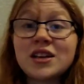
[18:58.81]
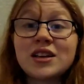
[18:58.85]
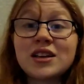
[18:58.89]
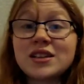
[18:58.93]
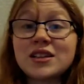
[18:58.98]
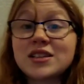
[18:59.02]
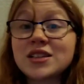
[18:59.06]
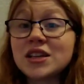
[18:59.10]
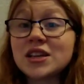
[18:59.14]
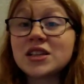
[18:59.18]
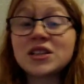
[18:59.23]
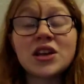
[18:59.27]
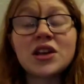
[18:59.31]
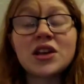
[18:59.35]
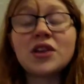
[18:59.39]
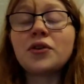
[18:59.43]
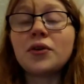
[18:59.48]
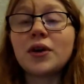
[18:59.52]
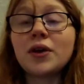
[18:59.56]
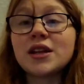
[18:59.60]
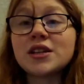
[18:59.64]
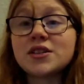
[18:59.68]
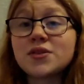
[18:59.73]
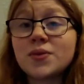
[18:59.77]
is
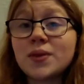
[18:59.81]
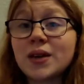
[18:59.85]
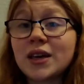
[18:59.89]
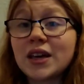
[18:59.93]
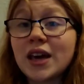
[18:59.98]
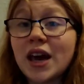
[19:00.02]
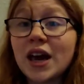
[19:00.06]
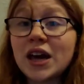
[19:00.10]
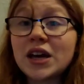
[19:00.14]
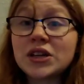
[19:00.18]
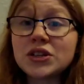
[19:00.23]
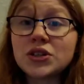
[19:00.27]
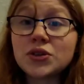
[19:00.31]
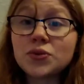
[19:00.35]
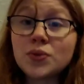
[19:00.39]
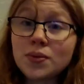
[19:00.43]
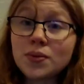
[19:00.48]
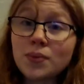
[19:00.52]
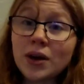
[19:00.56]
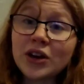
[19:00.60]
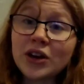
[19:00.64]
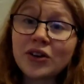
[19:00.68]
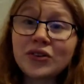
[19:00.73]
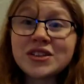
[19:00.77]
continuing to engage
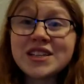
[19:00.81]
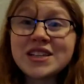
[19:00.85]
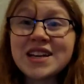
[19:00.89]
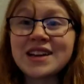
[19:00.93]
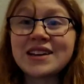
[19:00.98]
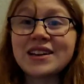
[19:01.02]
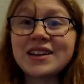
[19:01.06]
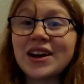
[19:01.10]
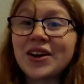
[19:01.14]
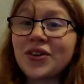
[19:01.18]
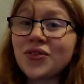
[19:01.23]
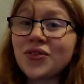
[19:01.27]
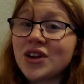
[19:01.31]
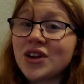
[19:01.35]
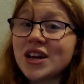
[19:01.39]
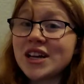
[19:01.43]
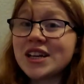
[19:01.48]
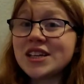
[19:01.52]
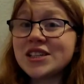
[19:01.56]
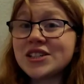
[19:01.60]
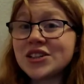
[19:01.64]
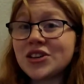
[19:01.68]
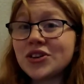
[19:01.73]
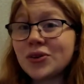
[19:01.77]
with my content.
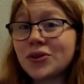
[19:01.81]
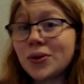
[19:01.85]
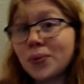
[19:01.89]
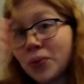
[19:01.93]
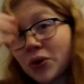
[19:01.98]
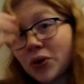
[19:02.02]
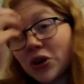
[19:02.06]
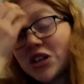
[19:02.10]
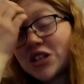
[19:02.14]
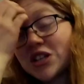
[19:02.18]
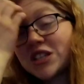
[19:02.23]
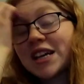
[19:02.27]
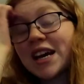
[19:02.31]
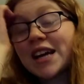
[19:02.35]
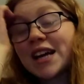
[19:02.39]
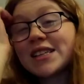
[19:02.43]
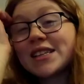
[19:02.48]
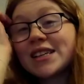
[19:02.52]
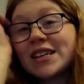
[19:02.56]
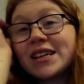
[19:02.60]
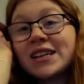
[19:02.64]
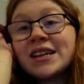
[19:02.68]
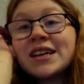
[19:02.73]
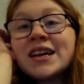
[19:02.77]
really do
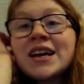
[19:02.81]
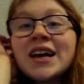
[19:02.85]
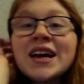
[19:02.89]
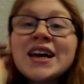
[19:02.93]
appreciate it.